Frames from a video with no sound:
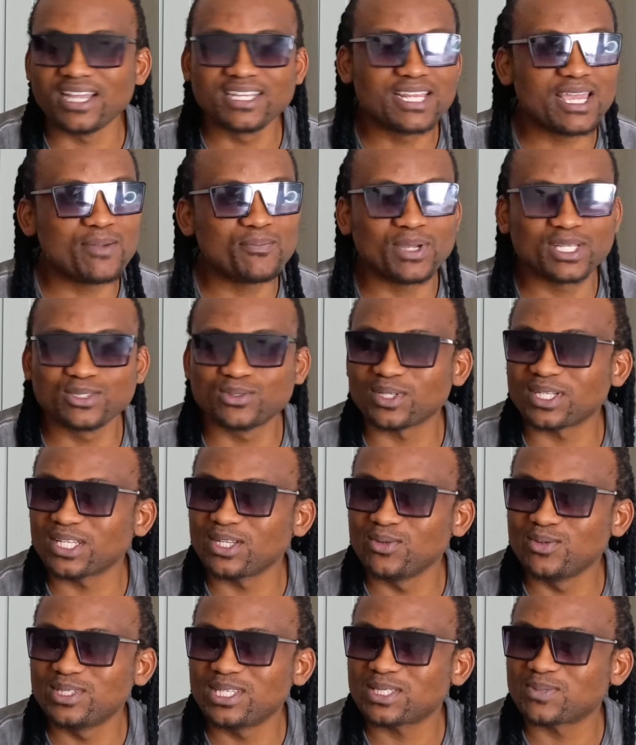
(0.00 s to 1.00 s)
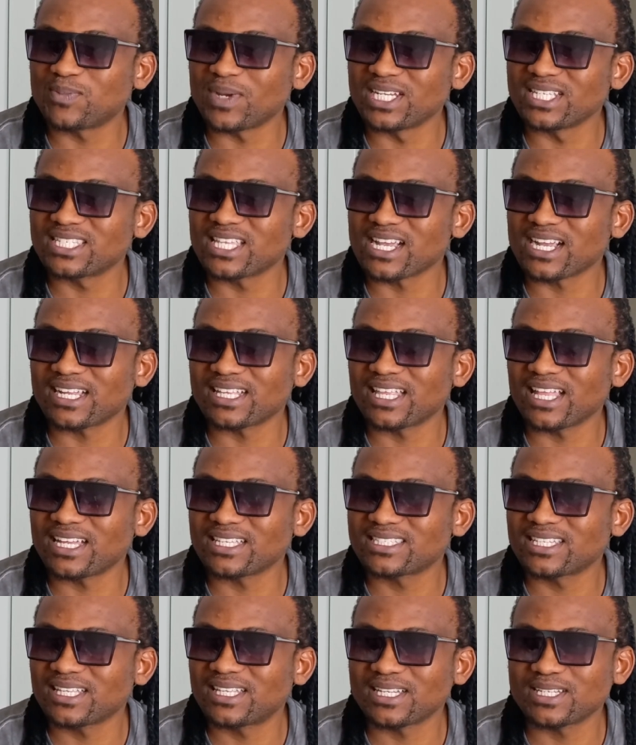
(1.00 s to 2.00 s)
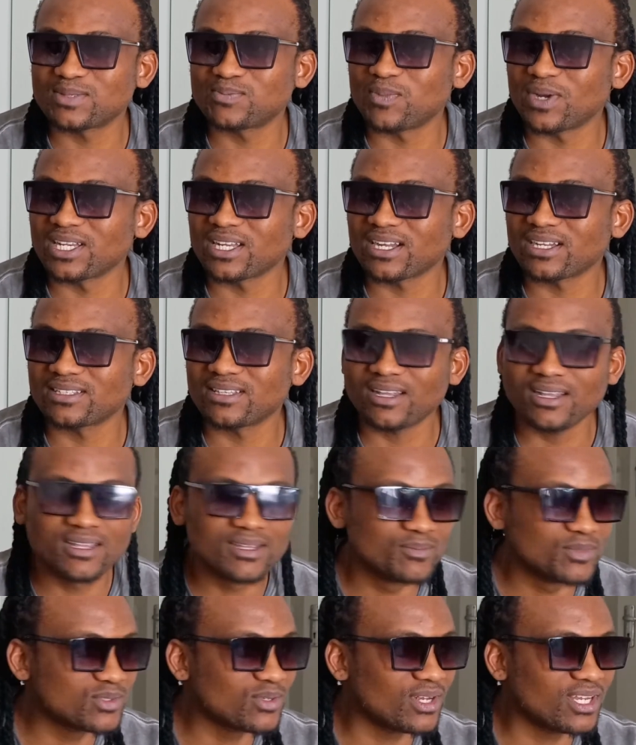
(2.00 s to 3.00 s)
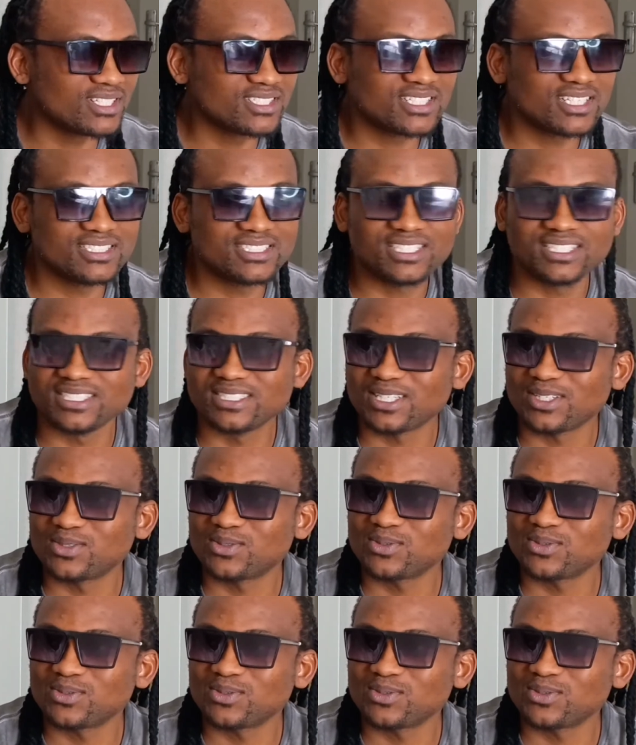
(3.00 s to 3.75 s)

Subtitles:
happened to lose Spanasaga dance, get like a Spanaga. I'm going to change it.